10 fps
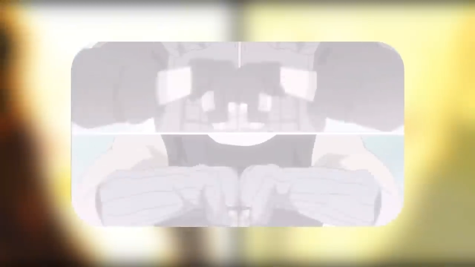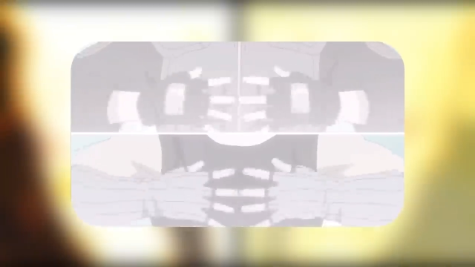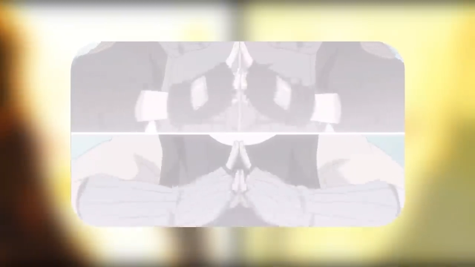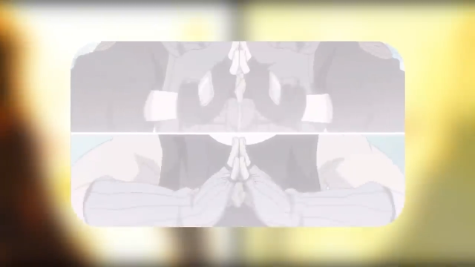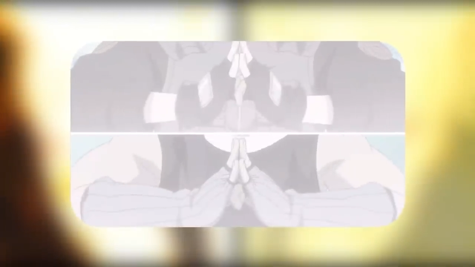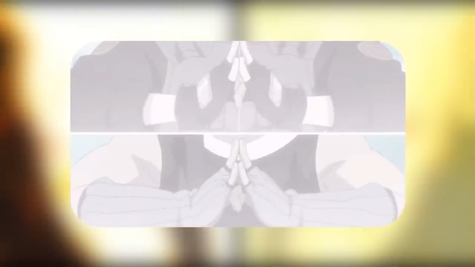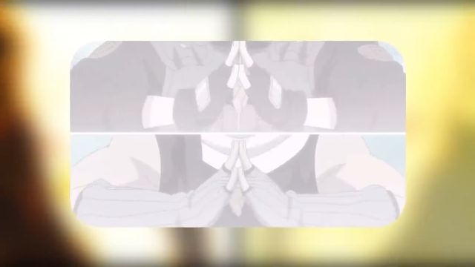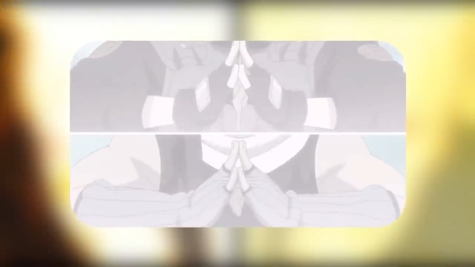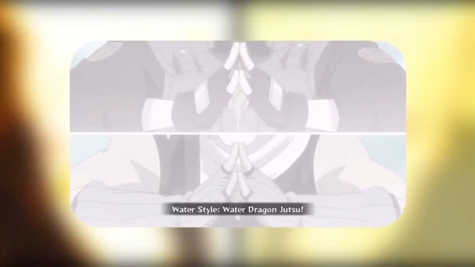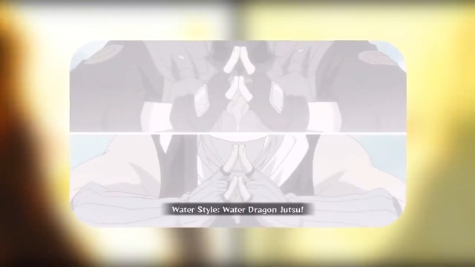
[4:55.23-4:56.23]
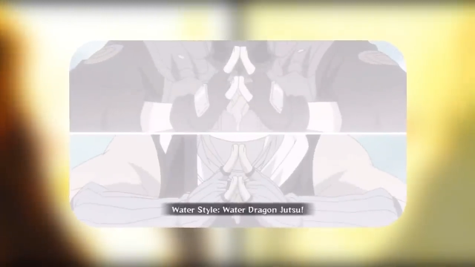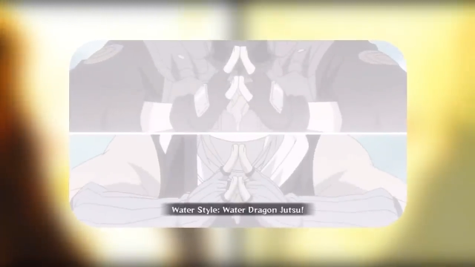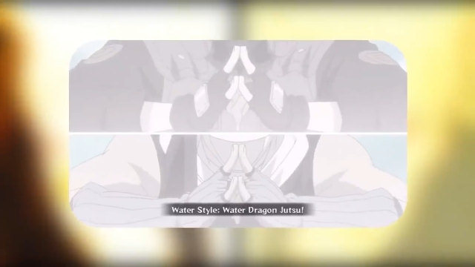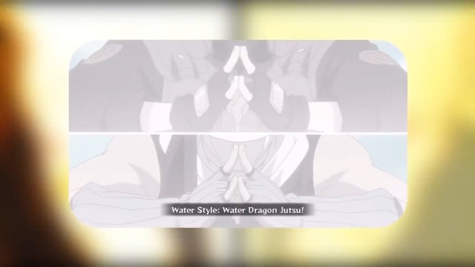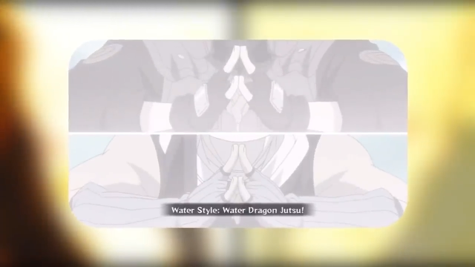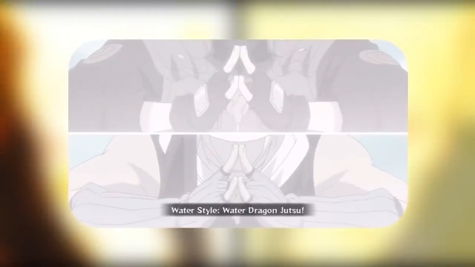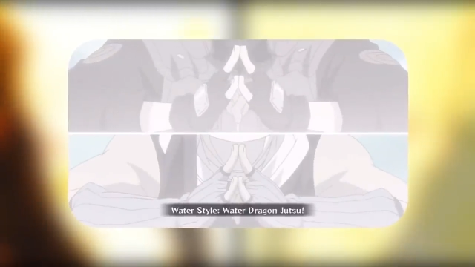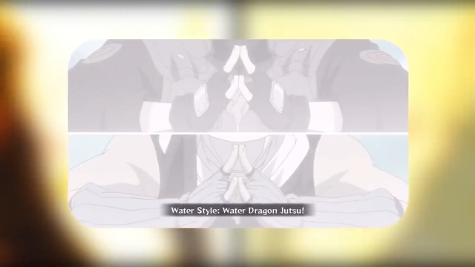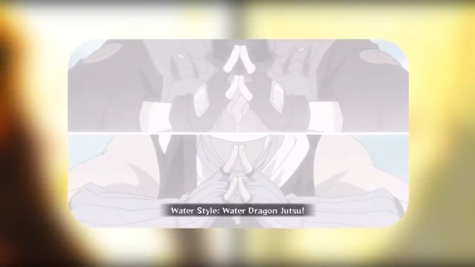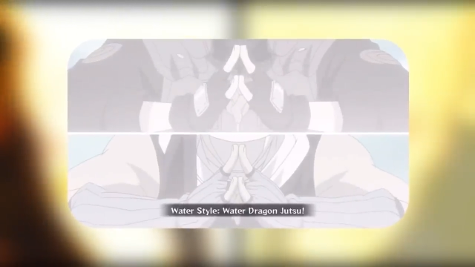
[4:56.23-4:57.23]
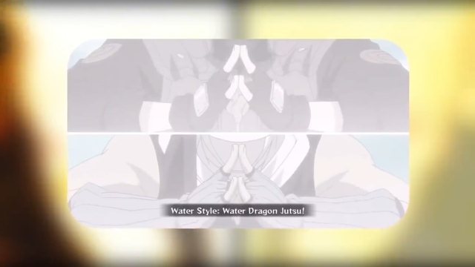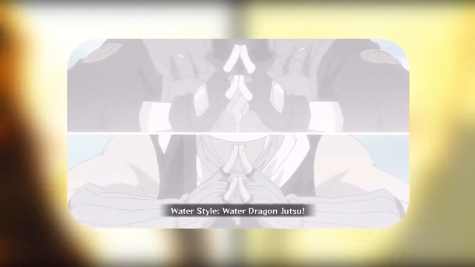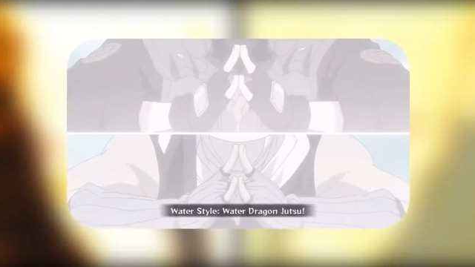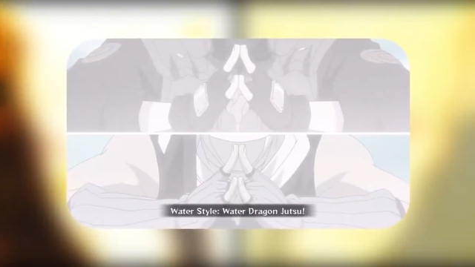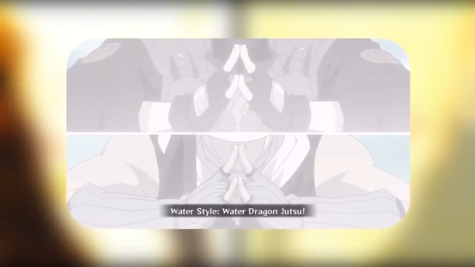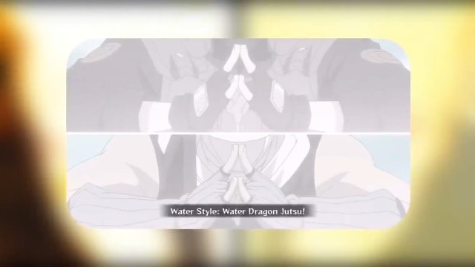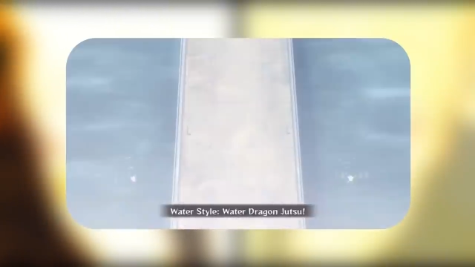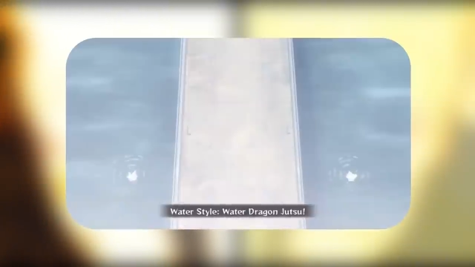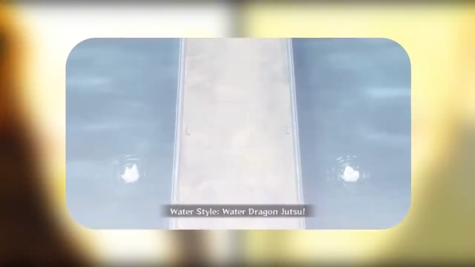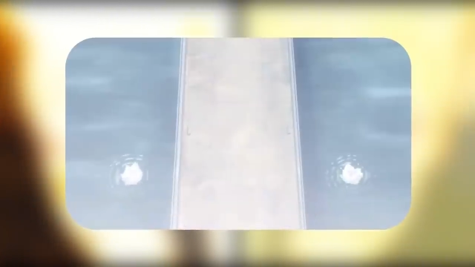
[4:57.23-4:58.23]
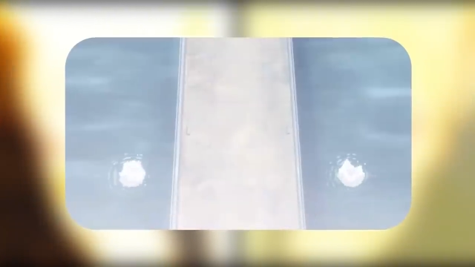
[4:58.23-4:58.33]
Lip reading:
(no speaker visible)